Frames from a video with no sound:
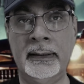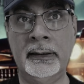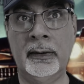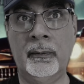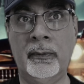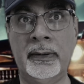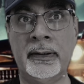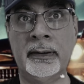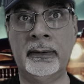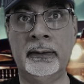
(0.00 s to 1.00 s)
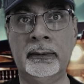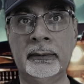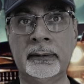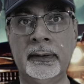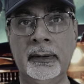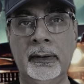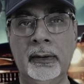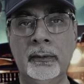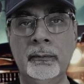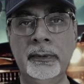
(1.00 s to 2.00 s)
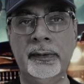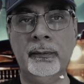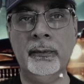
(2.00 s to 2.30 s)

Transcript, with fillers: in the world. Which